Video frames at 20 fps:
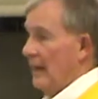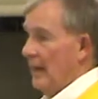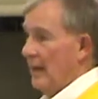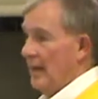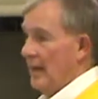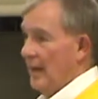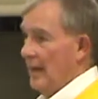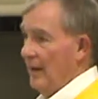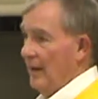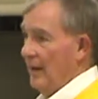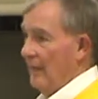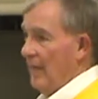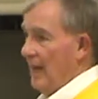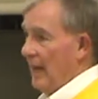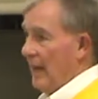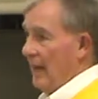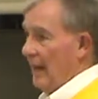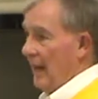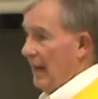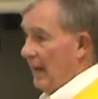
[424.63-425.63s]

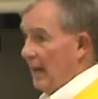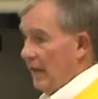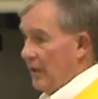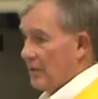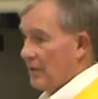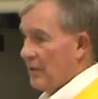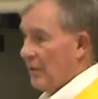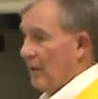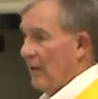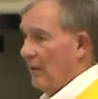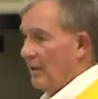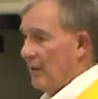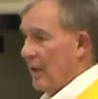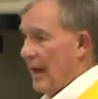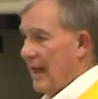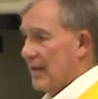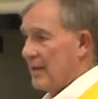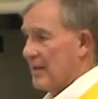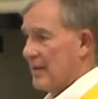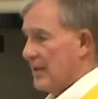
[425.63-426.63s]
I also have
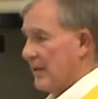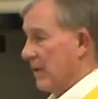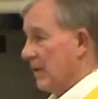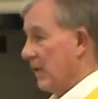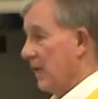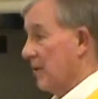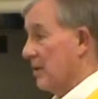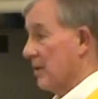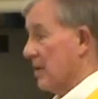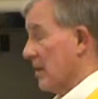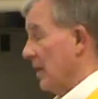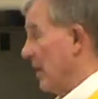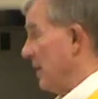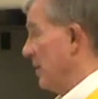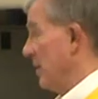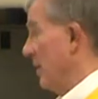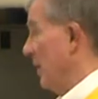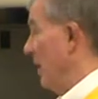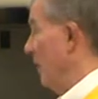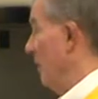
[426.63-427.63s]
passed
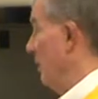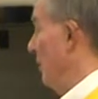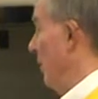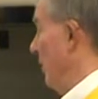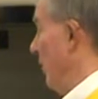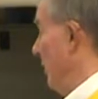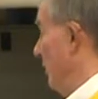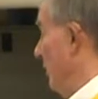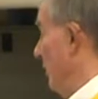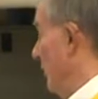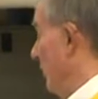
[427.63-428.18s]
legislation in